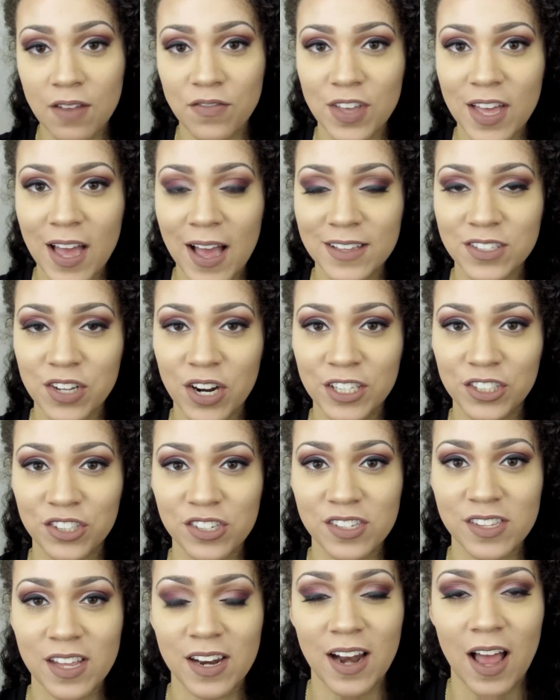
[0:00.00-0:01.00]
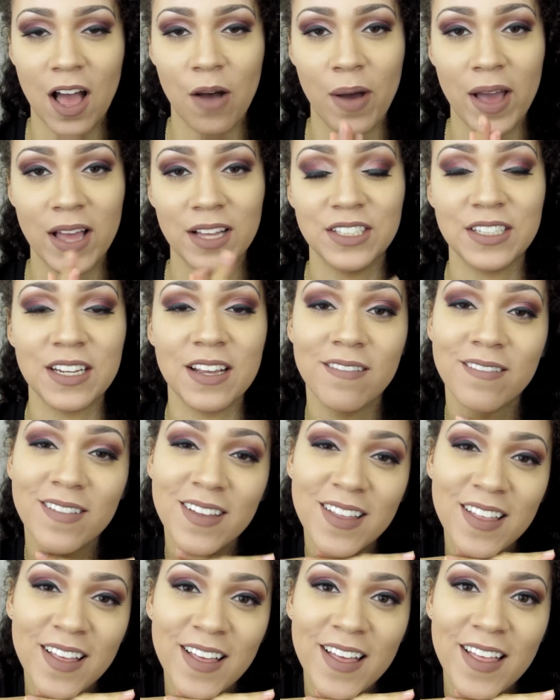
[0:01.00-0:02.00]
if you guys are interested in how I achieve
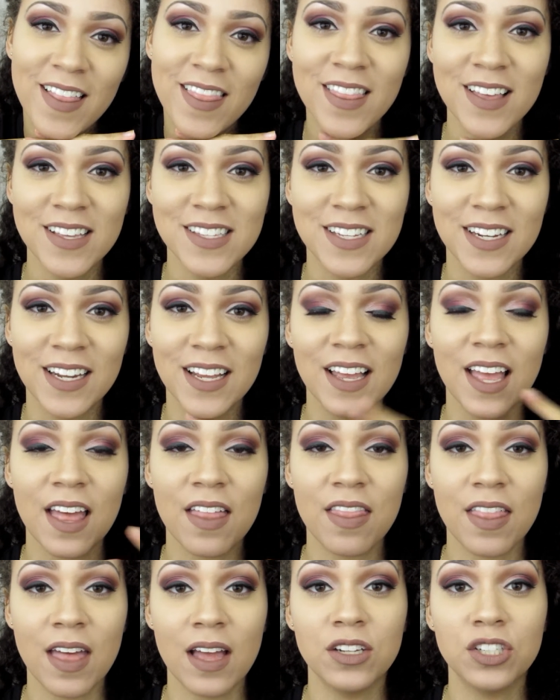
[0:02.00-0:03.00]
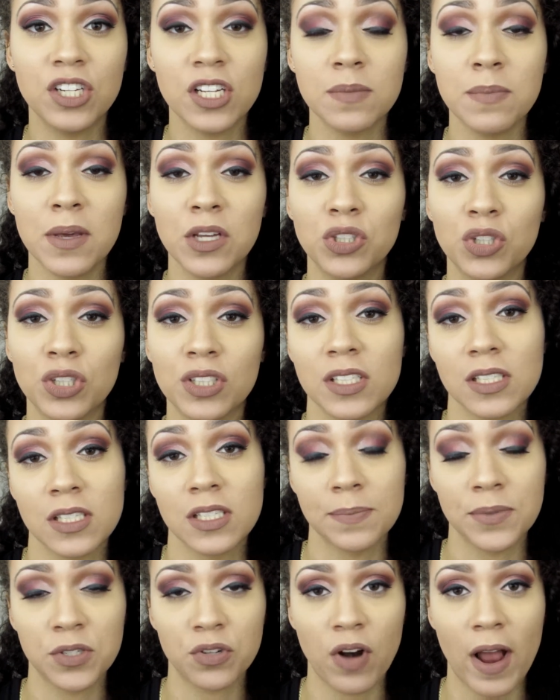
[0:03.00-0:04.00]
this look, then just make sure to
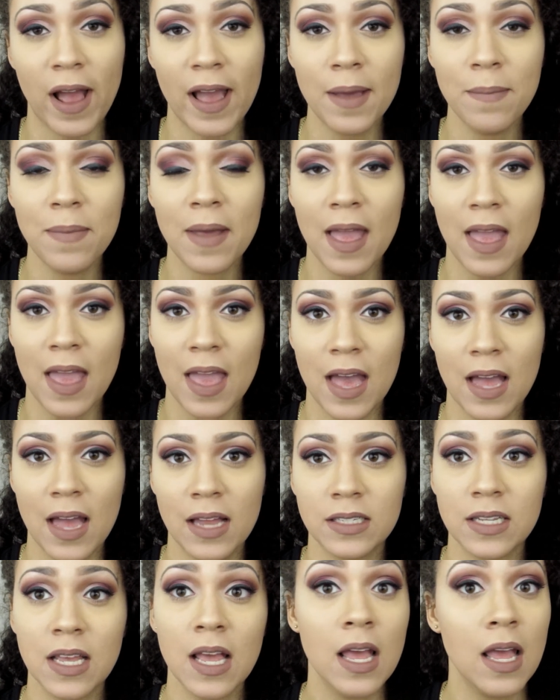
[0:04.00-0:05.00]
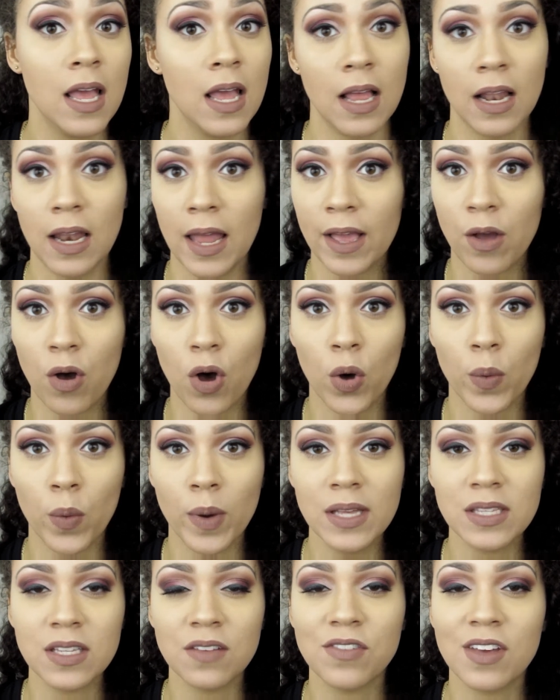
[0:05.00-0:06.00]
subscribe. And like
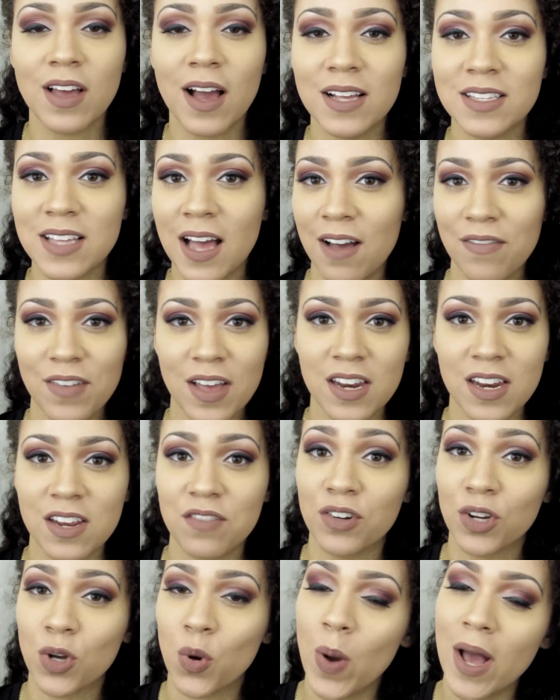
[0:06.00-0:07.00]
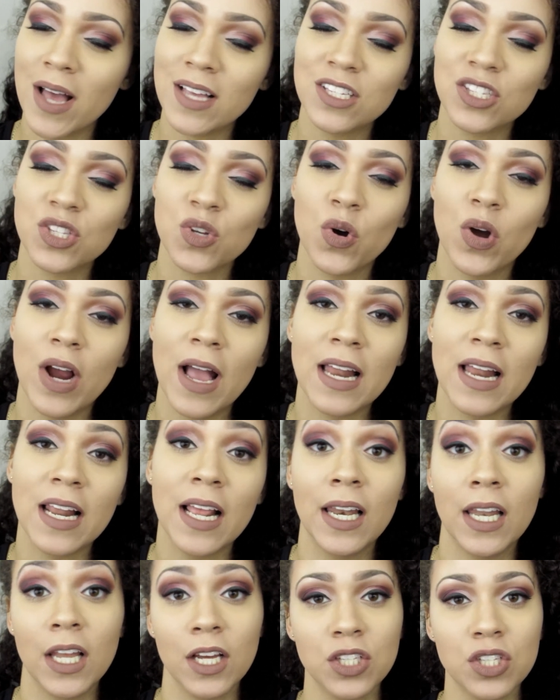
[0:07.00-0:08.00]
always, if you guys have any requests or any
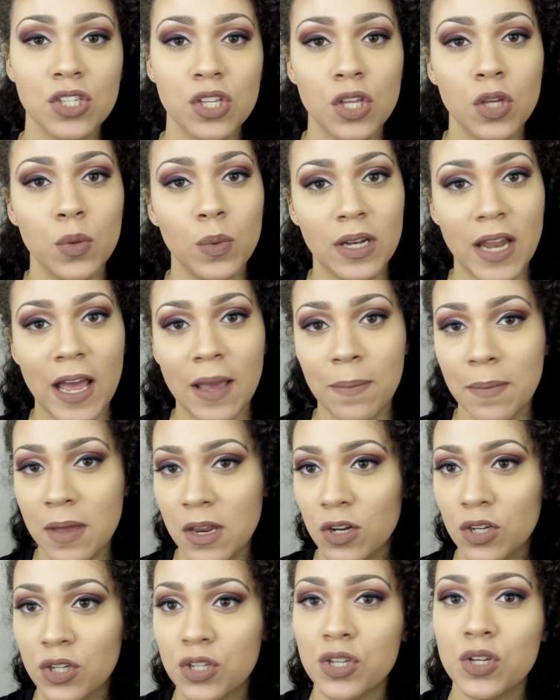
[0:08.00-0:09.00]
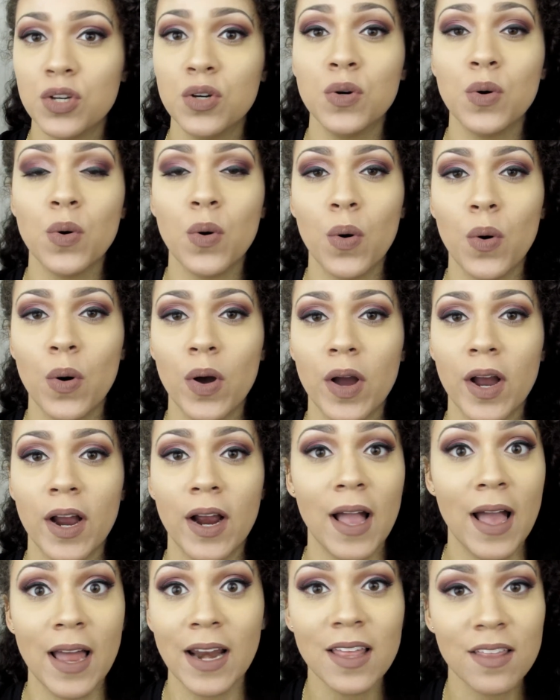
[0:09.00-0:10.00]
looks you would like me to do or
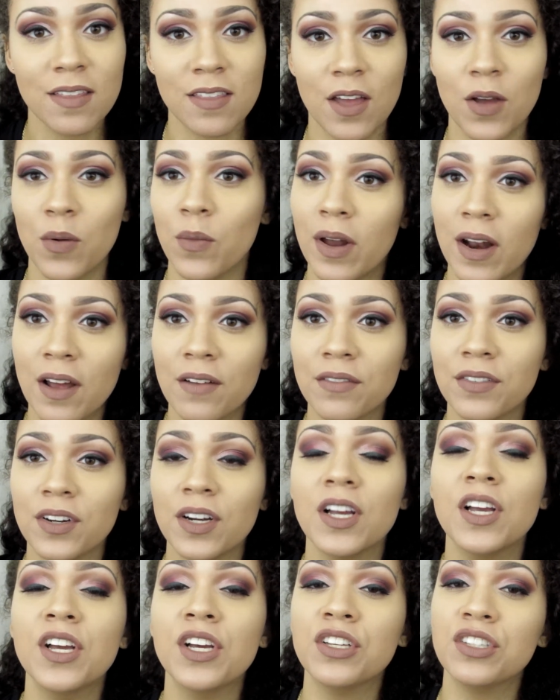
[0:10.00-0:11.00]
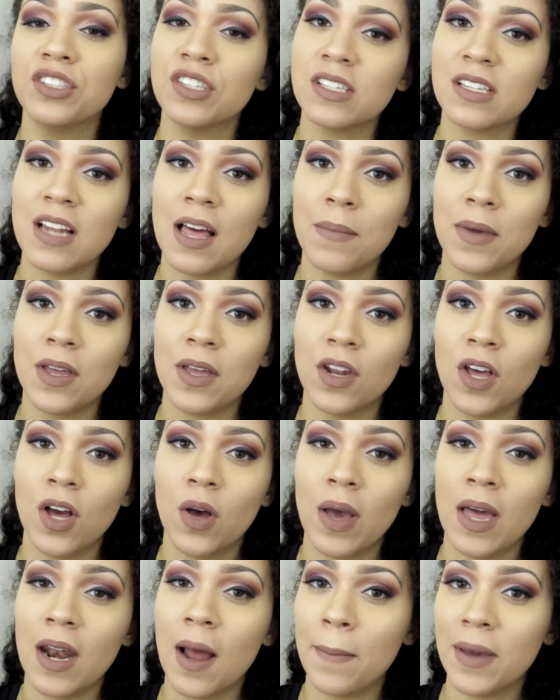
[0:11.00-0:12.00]
anything, whatever, just let me know
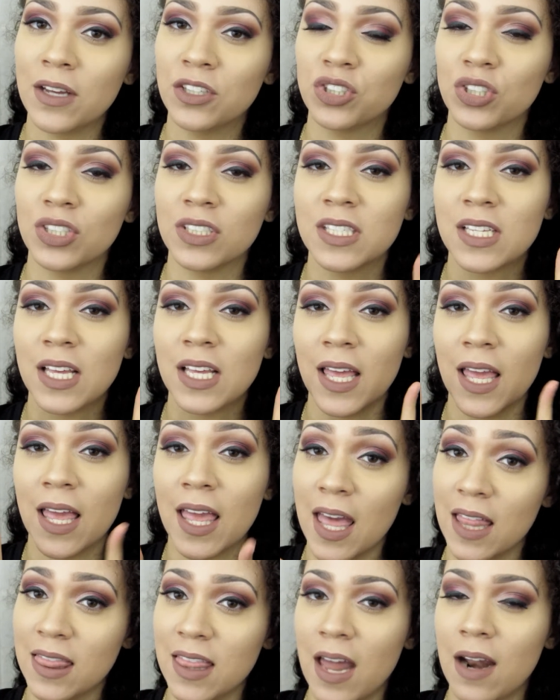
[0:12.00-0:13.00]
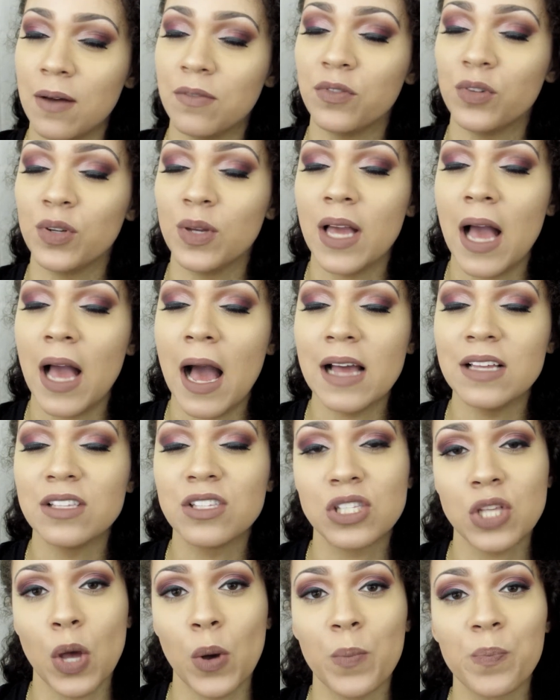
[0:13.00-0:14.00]
and I'll make sure to get that up for you guys.
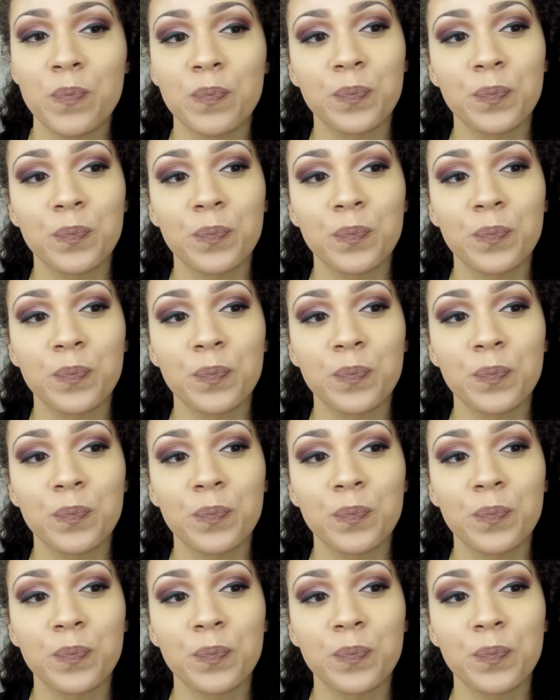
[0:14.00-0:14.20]
So